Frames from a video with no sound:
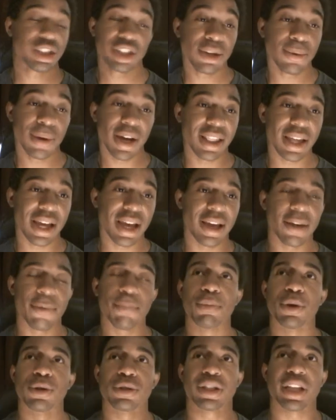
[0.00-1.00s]
see why that
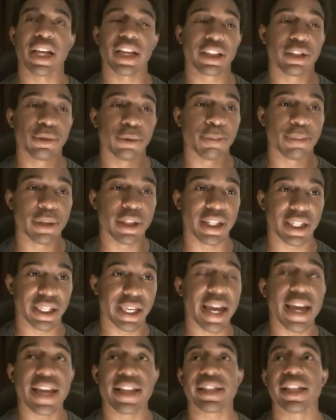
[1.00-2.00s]
most likely would be the
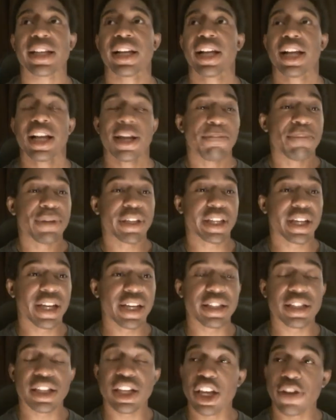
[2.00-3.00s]
case.
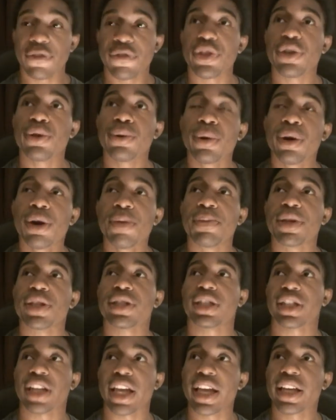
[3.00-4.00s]
Because if you were
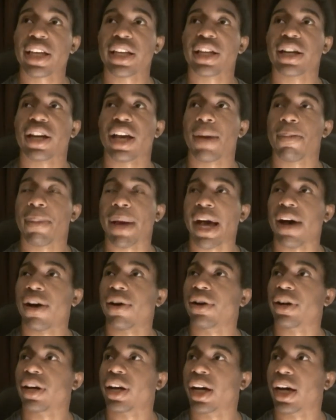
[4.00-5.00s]
mistaken
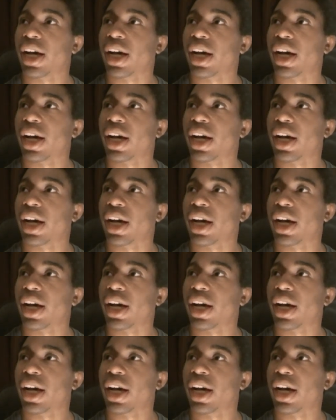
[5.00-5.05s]
about,